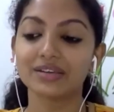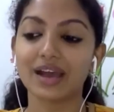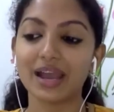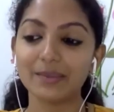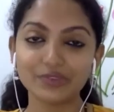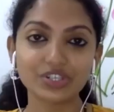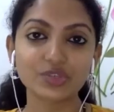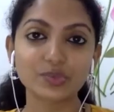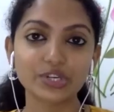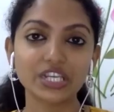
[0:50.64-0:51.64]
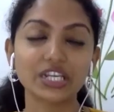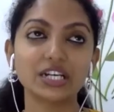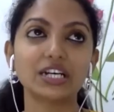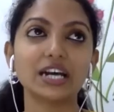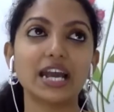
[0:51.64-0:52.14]
I'm
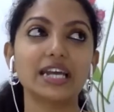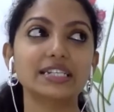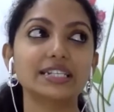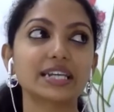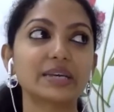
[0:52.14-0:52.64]
Vishnupriya and